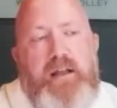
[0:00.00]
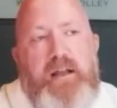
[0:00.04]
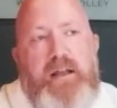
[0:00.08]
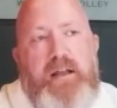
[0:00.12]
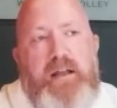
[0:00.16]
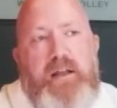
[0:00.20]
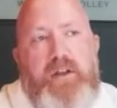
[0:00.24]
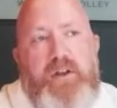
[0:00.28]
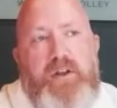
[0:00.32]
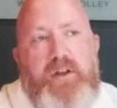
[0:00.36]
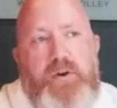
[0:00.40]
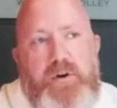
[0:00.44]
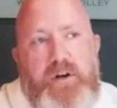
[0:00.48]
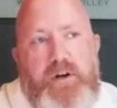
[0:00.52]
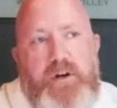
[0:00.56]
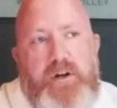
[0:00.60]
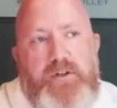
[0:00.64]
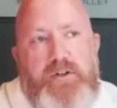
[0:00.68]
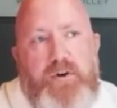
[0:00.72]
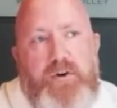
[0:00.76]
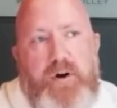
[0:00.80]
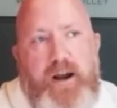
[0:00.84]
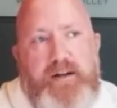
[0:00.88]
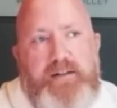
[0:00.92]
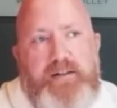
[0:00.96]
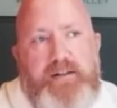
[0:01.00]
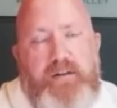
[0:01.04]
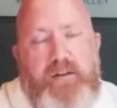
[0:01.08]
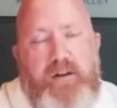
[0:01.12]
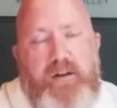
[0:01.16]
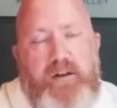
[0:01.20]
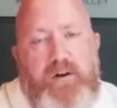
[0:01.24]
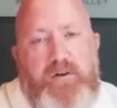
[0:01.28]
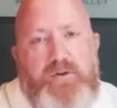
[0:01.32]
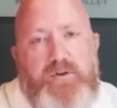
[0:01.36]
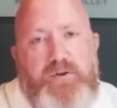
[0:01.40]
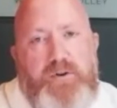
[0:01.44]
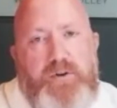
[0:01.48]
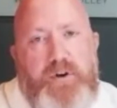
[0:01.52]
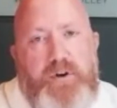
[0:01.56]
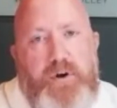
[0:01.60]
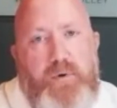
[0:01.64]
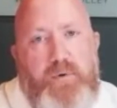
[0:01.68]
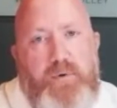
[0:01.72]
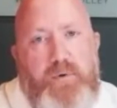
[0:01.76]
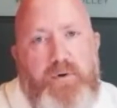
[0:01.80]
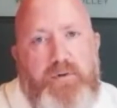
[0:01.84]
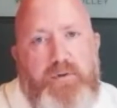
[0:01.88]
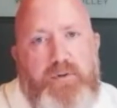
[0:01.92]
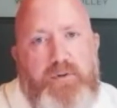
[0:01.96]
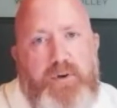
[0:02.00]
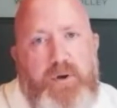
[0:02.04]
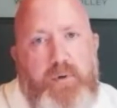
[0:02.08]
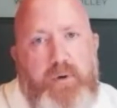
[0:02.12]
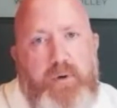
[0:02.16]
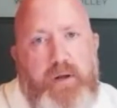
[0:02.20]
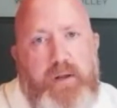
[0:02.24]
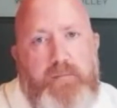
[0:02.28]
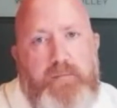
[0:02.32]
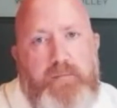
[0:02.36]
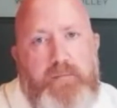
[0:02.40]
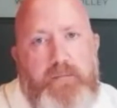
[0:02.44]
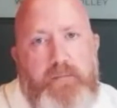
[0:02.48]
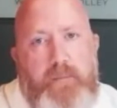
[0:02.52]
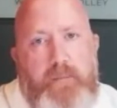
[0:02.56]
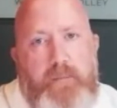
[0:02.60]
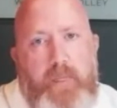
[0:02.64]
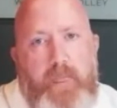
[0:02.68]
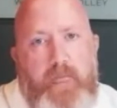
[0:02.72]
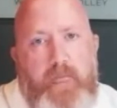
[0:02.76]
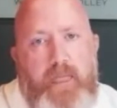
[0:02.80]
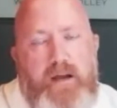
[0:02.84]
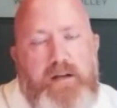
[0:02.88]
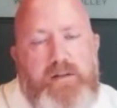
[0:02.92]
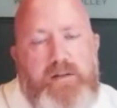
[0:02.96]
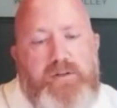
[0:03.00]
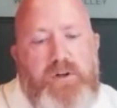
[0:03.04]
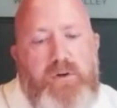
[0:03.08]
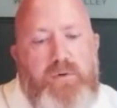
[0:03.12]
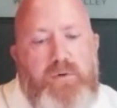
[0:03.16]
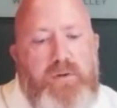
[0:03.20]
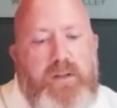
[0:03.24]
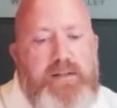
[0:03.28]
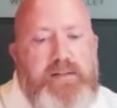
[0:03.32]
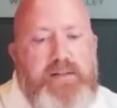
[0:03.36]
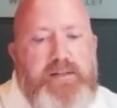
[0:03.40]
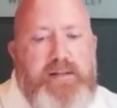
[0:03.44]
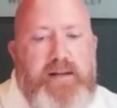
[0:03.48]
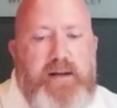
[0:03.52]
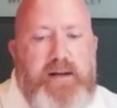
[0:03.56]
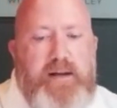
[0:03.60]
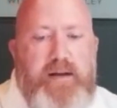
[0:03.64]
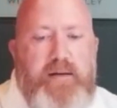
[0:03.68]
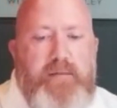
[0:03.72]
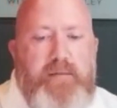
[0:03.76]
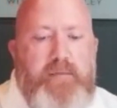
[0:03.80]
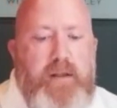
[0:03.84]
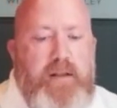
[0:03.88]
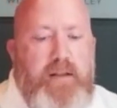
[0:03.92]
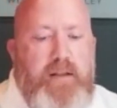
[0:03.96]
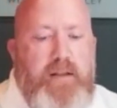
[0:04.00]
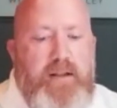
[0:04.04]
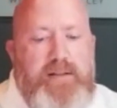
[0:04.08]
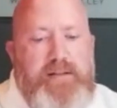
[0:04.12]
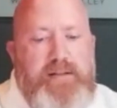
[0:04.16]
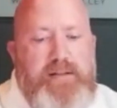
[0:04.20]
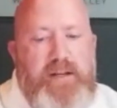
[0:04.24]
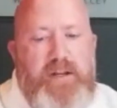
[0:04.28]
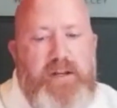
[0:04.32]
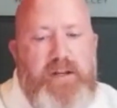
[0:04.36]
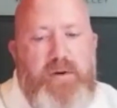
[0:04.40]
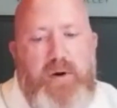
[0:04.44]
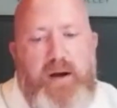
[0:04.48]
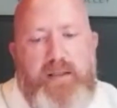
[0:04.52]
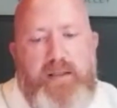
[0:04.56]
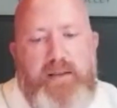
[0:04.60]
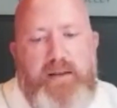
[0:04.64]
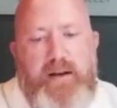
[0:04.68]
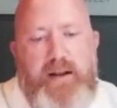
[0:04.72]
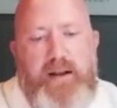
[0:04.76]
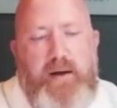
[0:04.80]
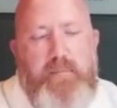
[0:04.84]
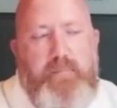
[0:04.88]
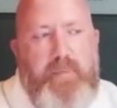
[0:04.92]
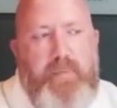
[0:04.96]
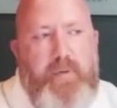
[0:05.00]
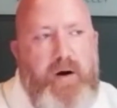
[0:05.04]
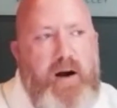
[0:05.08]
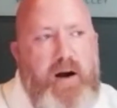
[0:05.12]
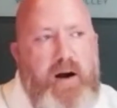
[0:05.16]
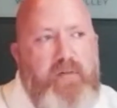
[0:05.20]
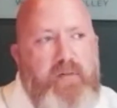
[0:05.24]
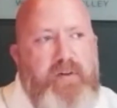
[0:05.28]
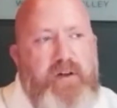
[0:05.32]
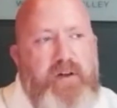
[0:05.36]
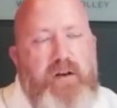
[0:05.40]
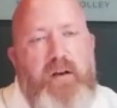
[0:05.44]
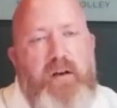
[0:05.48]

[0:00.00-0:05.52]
You could attract a larger donor to do it. So let's say you had the nonprofit.